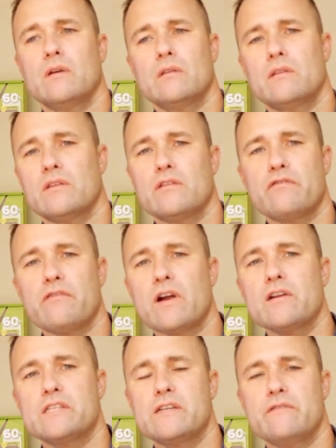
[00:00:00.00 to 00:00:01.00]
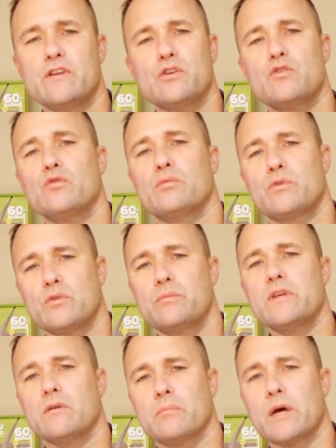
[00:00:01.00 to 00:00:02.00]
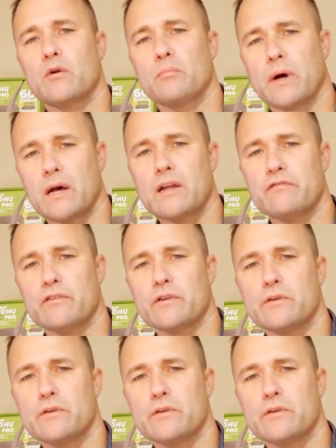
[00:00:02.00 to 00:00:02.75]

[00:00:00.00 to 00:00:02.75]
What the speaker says: then the Fire TV Cube could be a better buy for you.